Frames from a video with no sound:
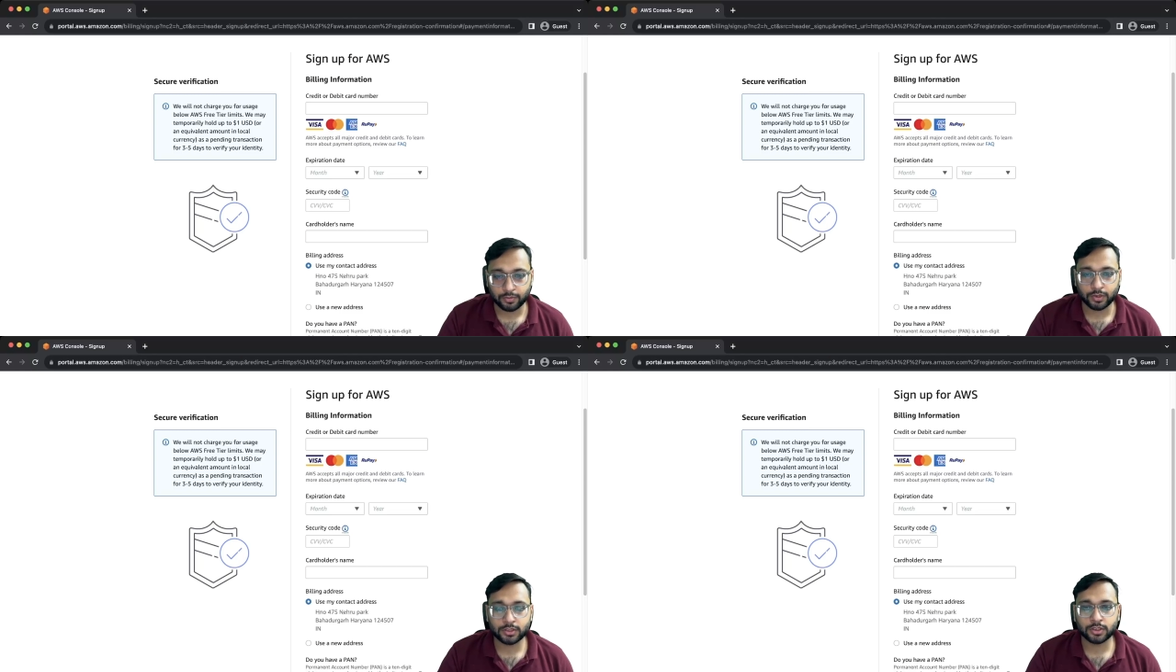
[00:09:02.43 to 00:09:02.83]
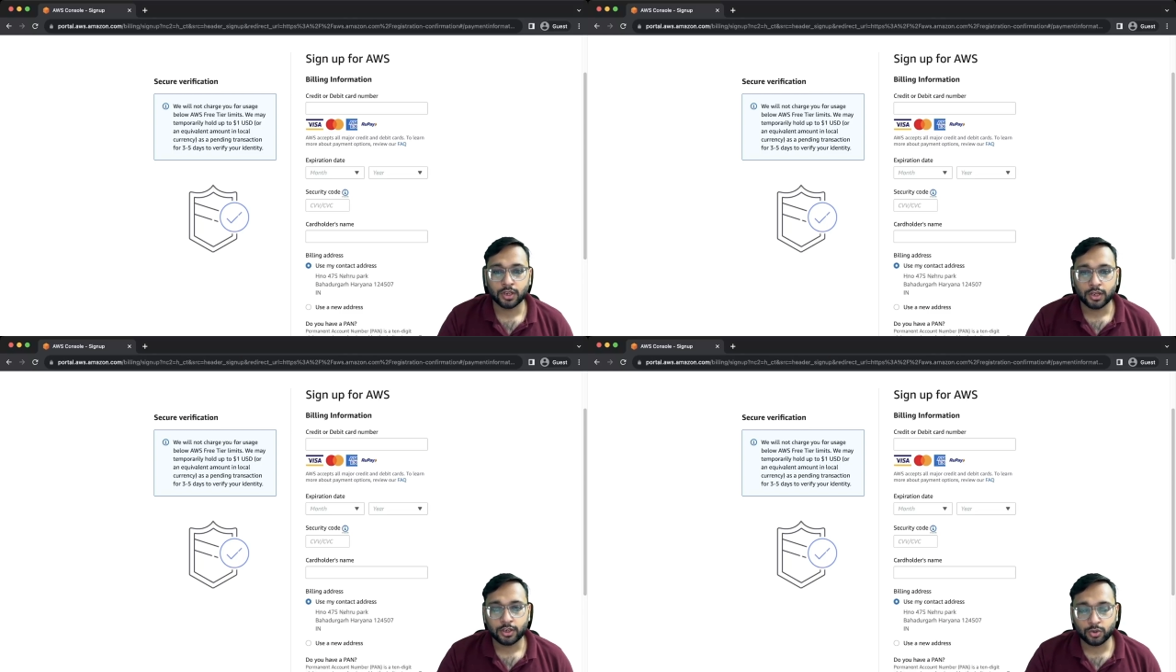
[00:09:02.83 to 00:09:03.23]
which
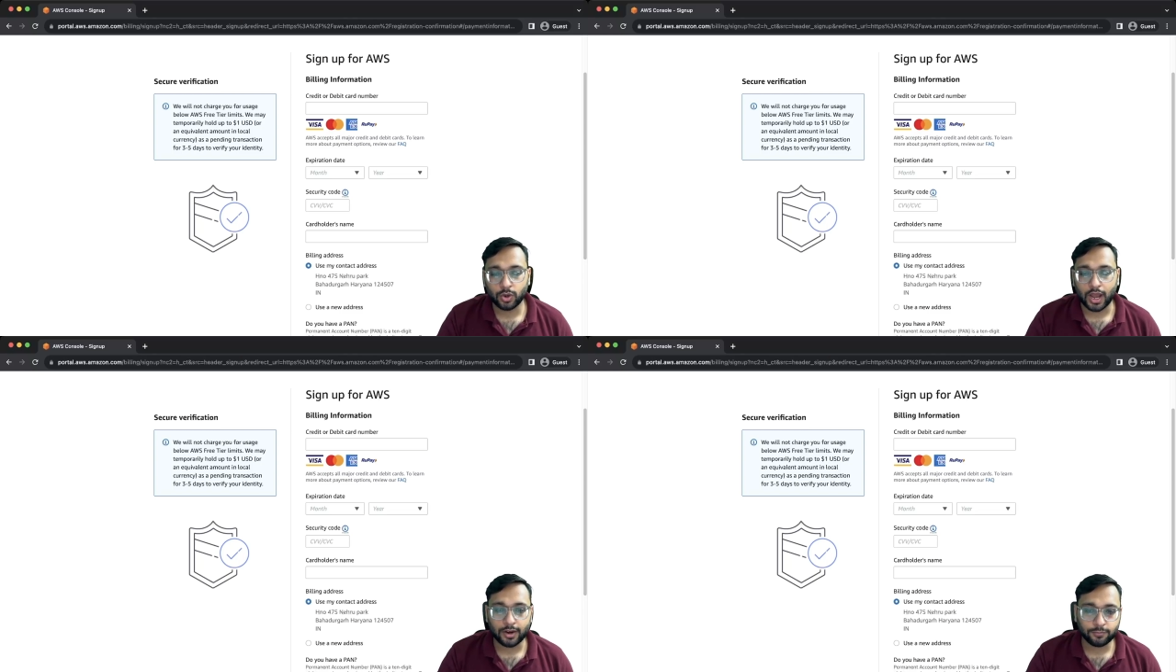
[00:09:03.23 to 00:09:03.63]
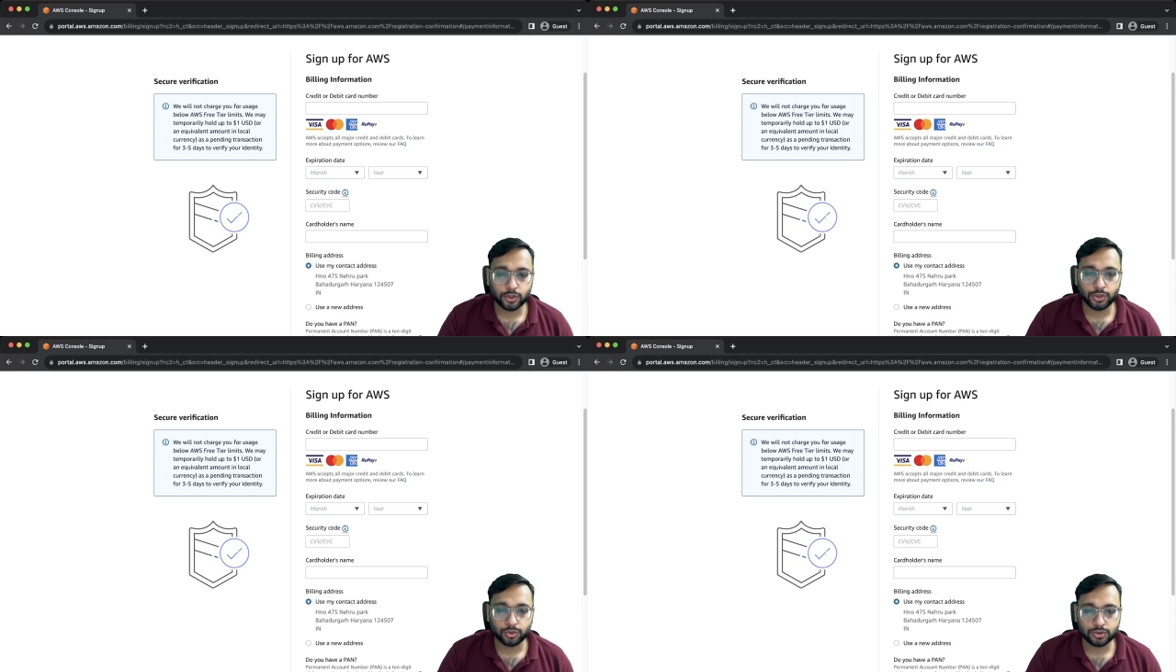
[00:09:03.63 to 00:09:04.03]
you have
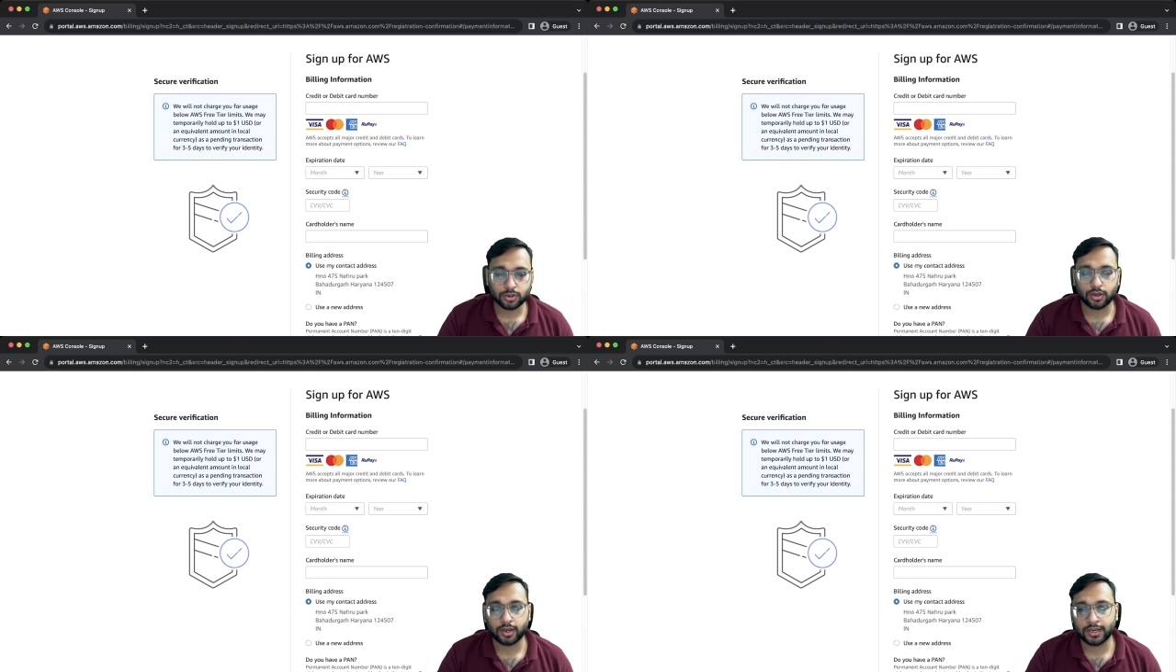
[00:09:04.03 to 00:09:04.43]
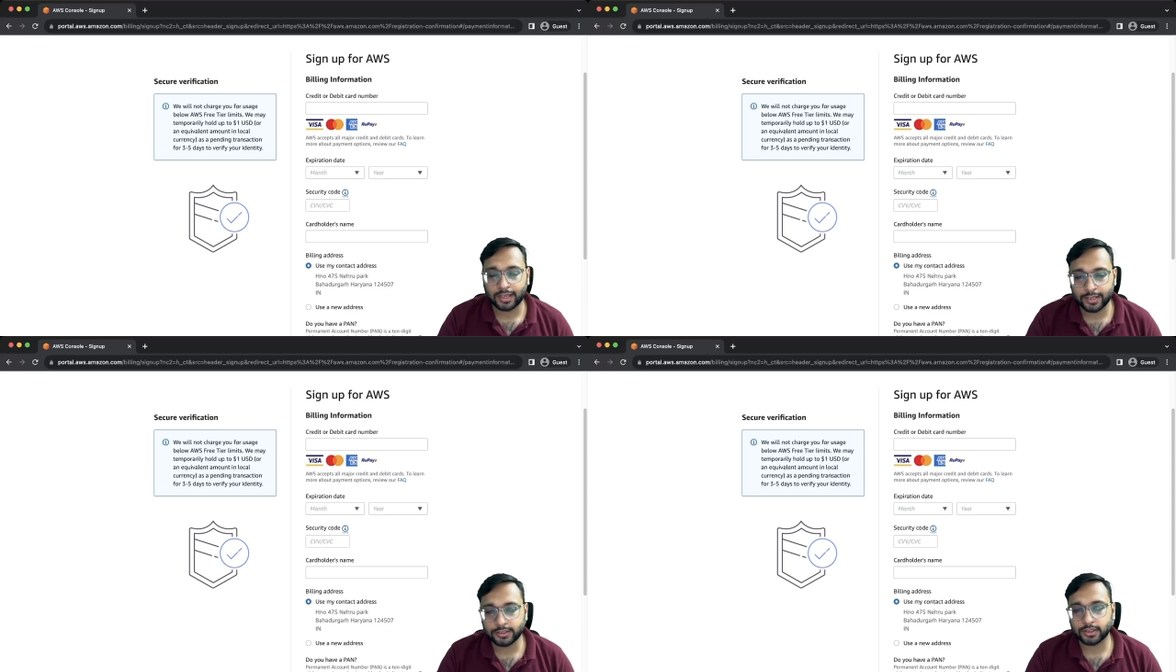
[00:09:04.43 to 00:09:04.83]
to use in
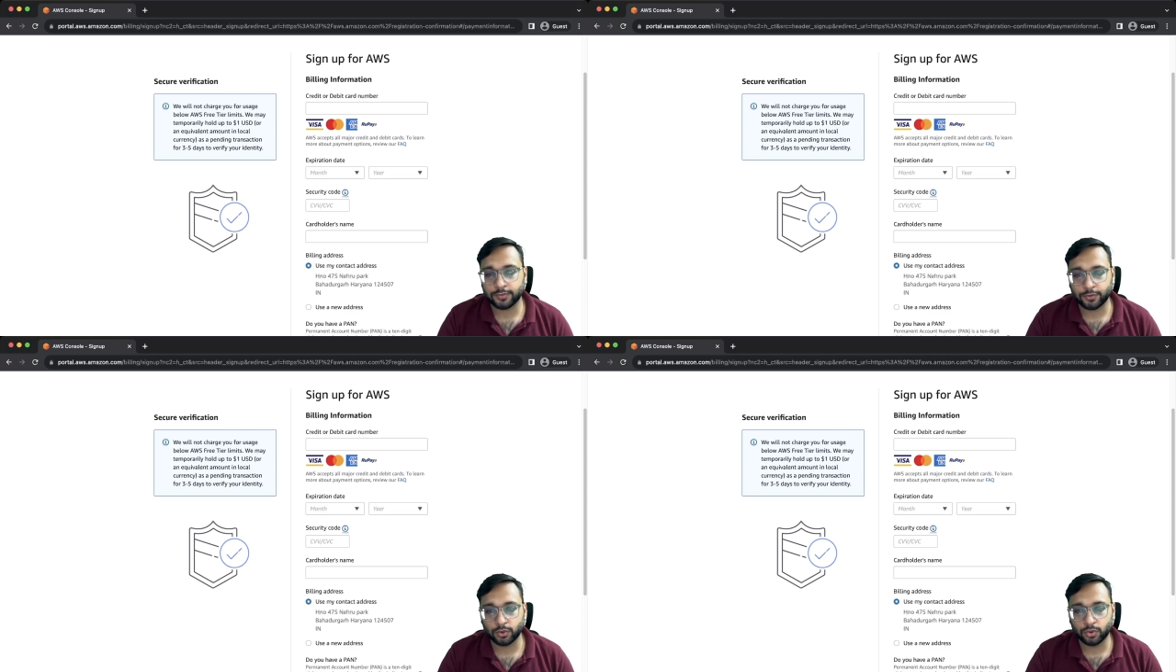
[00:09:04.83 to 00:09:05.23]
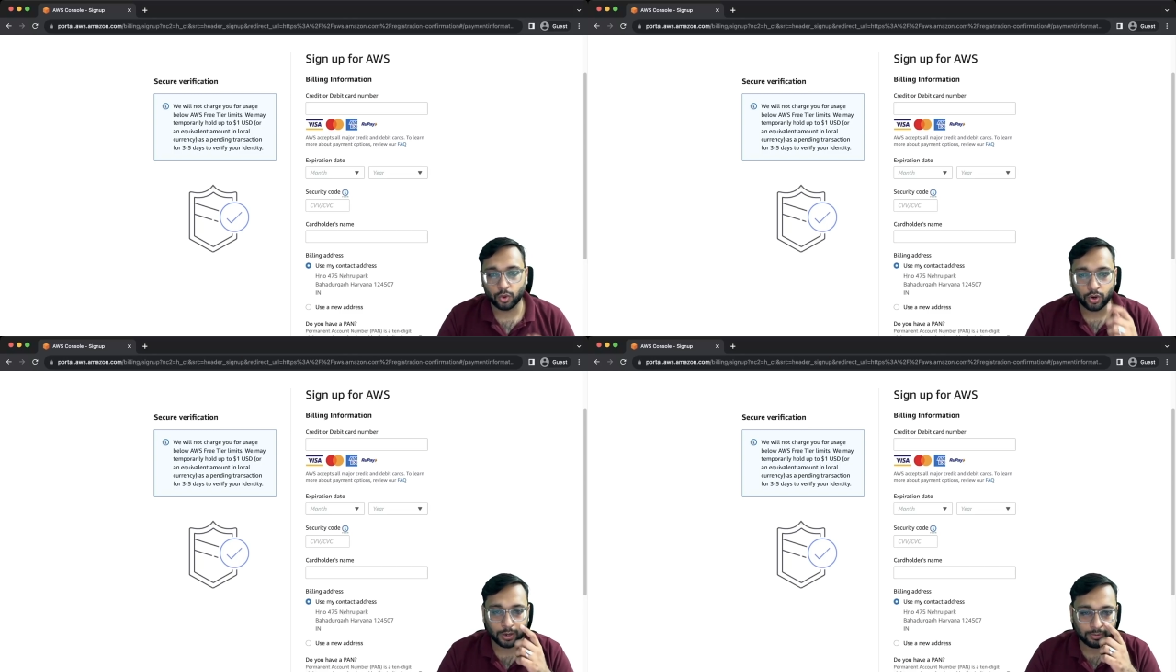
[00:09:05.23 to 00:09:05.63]
case if you
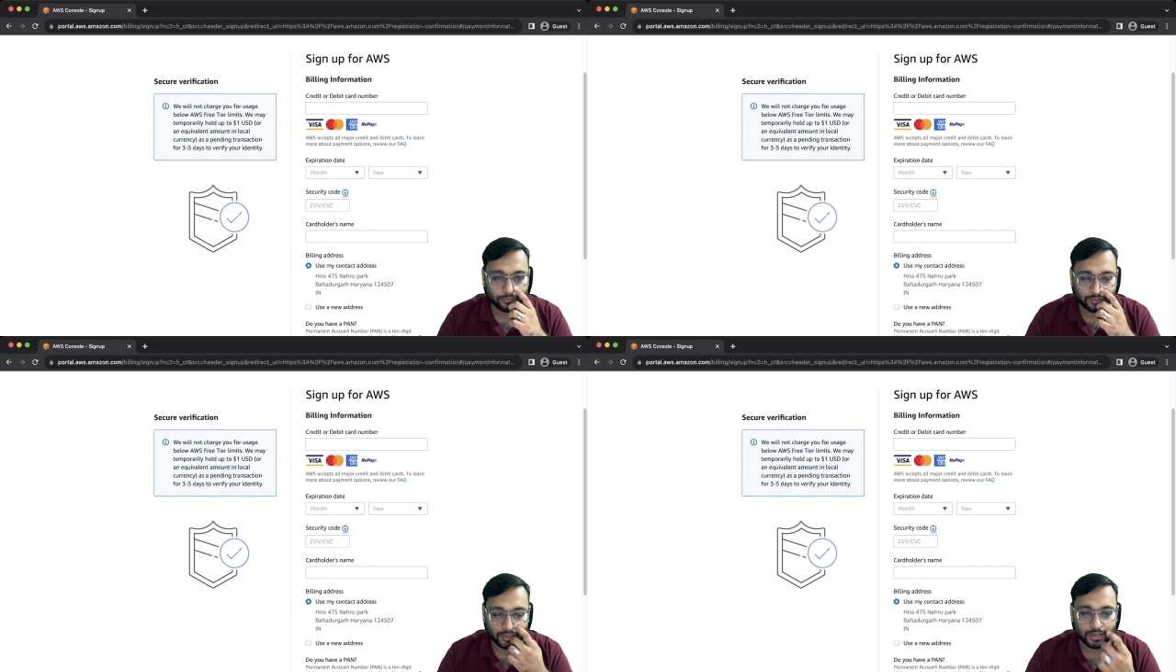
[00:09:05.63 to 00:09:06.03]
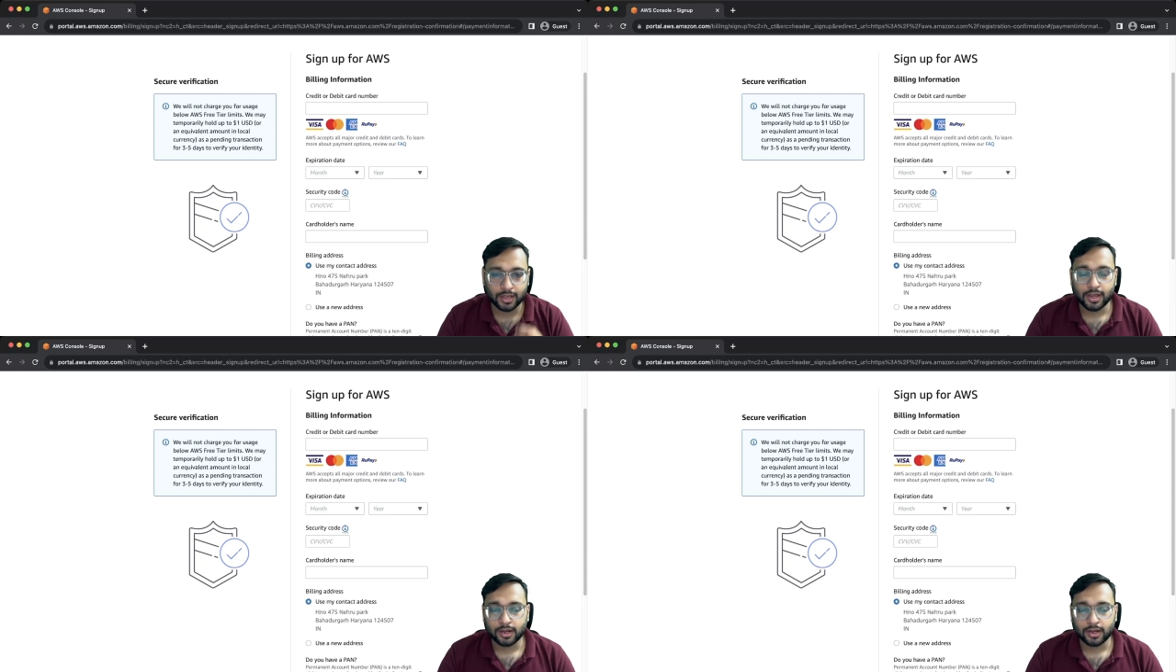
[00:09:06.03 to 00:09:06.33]
go above the